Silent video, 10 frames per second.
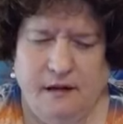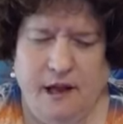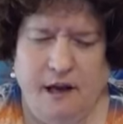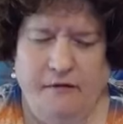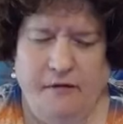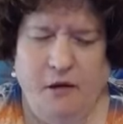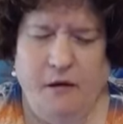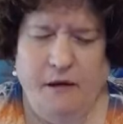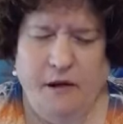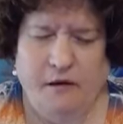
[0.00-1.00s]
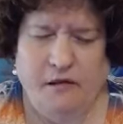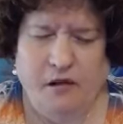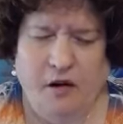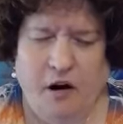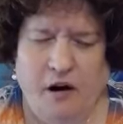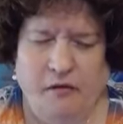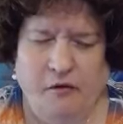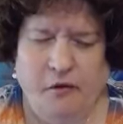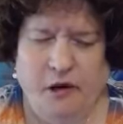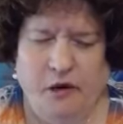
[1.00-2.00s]
And a few of those are
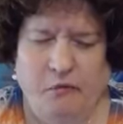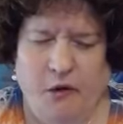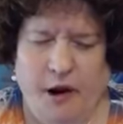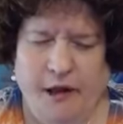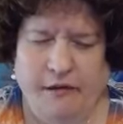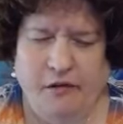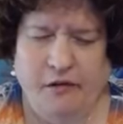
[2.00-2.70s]
through your breath,